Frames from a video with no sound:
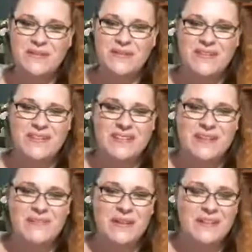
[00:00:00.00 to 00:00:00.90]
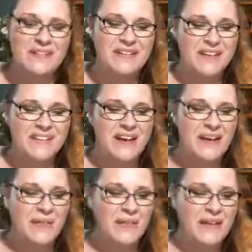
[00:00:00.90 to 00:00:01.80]
It was awesome. We had a great
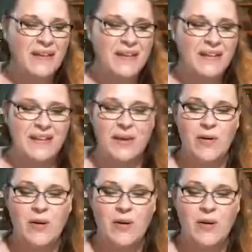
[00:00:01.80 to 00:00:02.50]
time. Yeah.